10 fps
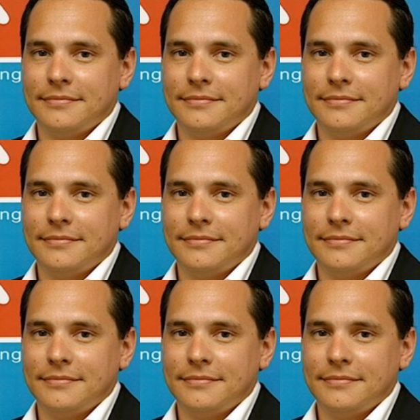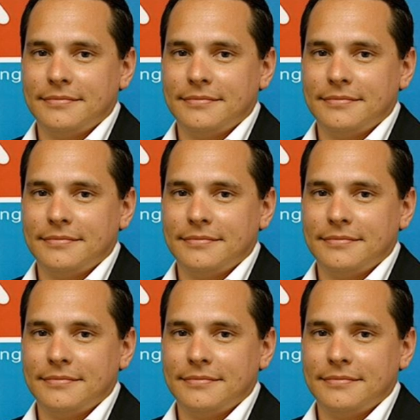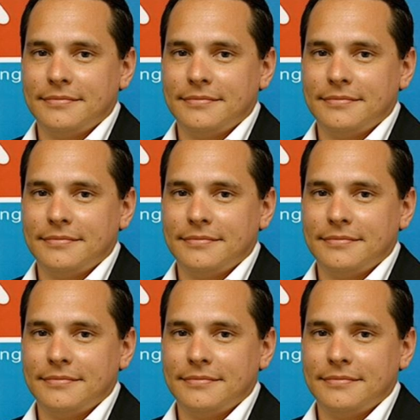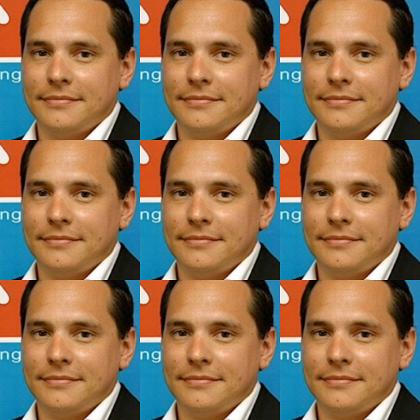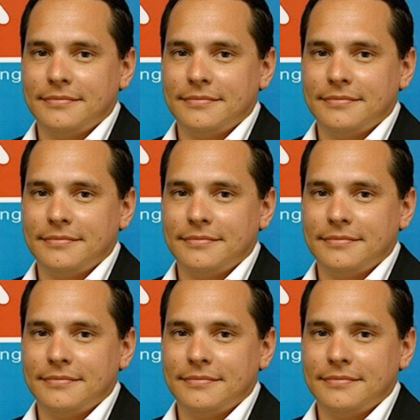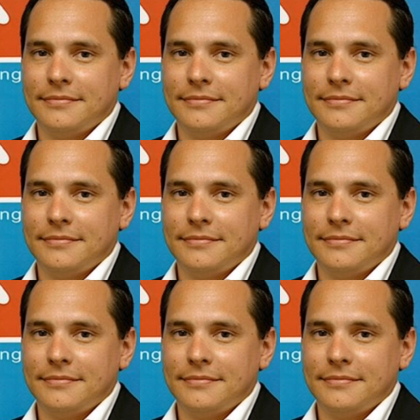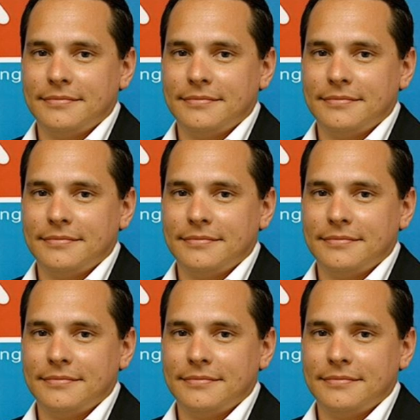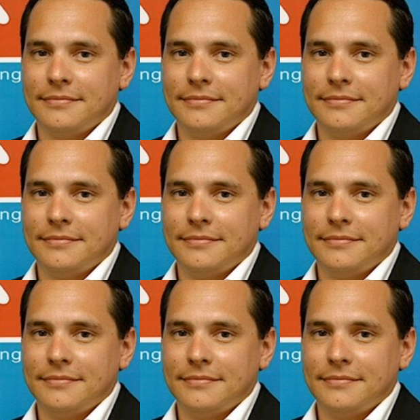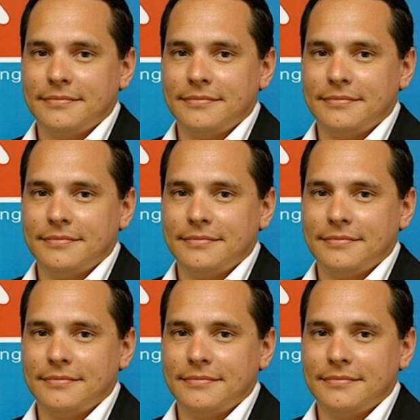The face doesn't move, so there is nothing to read.